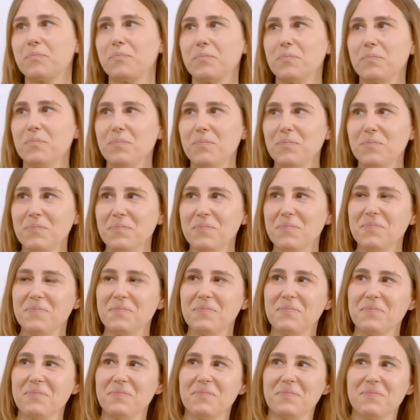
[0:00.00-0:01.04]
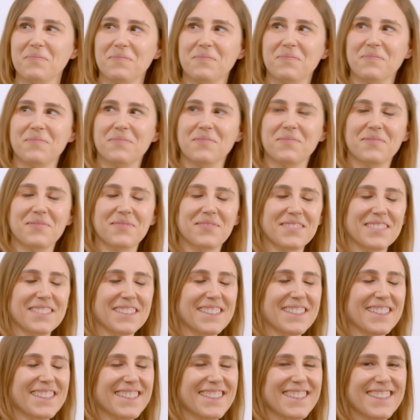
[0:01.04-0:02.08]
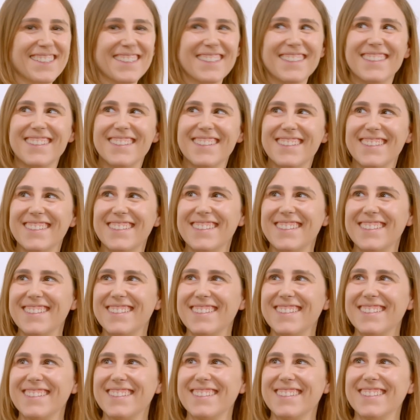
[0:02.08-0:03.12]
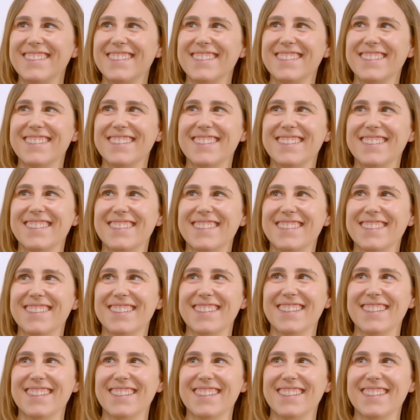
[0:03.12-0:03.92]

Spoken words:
The person shown says nothing.